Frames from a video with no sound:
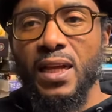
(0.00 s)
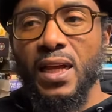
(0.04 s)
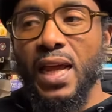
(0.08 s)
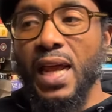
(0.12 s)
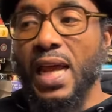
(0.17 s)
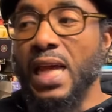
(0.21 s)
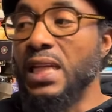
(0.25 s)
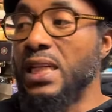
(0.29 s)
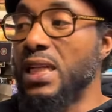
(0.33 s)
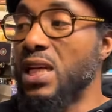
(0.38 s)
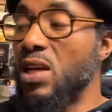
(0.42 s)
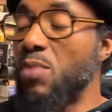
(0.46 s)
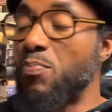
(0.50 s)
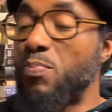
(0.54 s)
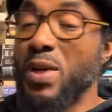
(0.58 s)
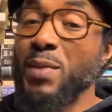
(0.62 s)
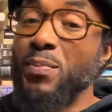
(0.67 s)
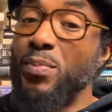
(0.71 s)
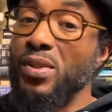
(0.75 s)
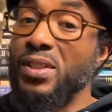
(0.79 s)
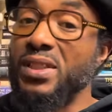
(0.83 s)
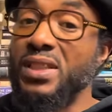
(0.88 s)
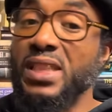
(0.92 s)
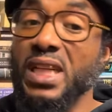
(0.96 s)
and then
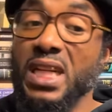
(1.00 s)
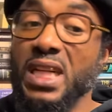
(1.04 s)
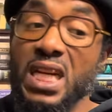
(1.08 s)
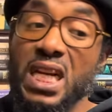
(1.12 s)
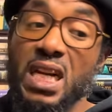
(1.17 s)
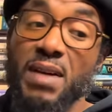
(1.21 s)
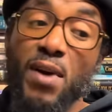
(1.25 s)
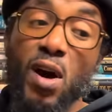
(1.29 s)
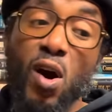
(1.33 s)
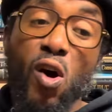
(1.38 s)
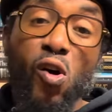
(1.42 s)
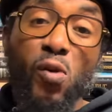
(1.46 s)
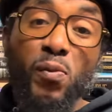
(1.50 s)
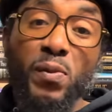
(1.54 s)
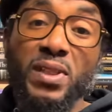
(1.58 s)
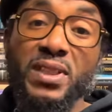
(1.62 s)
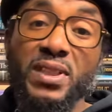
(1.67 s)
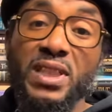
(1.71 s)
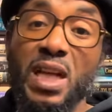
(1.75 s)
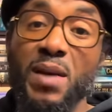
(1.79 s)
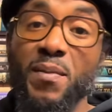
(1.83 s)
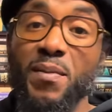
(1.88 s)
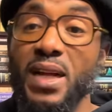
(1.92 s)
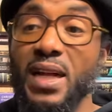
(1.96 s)
people see him homeless,
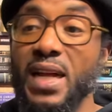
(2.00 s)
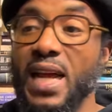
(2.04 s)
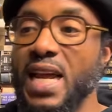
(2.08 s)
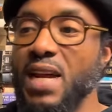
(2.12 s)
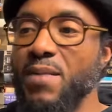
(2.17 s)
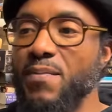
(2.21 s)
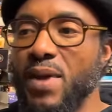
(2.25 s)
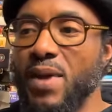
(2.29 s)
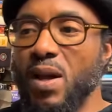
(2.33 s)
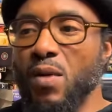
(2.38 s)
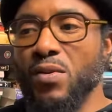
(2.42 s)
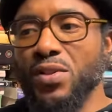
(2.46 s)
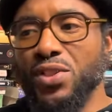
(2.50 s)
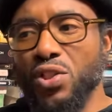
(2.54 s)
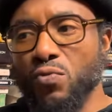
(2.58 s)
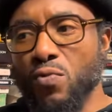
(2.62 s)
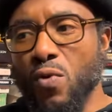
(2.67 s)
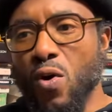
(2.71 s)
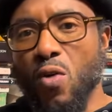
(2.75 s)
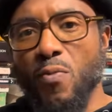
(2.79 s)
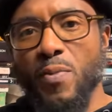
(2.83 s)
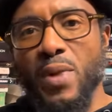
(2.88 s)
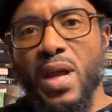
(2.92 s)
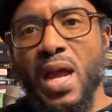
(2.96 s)
they be like, hey man, what you
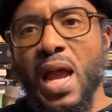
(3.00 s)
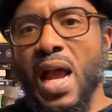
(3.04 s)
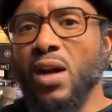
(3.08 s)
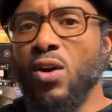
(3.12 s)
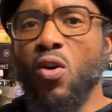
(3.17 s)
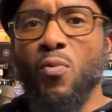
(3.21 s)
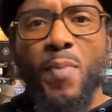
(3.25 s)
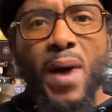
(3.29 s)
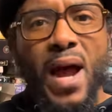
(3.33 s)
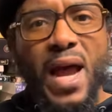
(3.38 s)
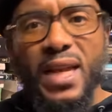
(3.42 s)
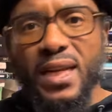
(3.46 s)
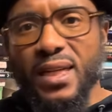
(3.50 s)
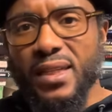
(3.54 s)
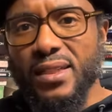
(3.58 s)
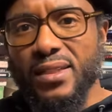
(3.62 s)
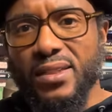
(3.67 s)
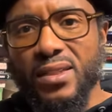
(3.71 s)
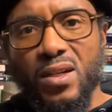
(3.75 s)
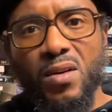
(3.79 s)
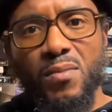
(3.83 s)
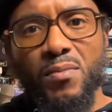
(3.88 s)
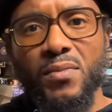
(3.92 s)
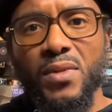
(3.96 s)
want, man? I go buy you
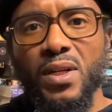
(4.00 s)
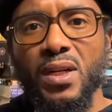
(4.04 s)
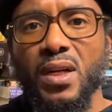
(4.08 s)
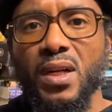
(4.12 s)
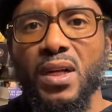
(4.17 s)
some.